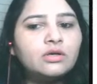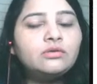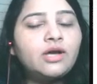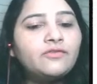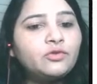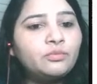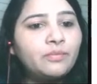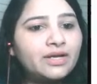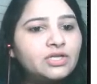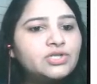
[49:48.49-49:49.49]
You have to
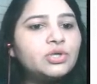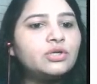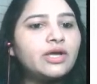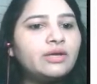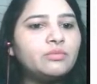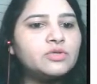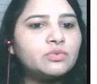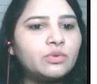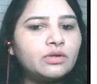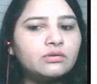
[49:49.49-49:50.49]
manage your time
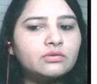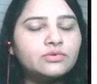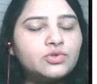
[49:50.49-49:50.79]
as well.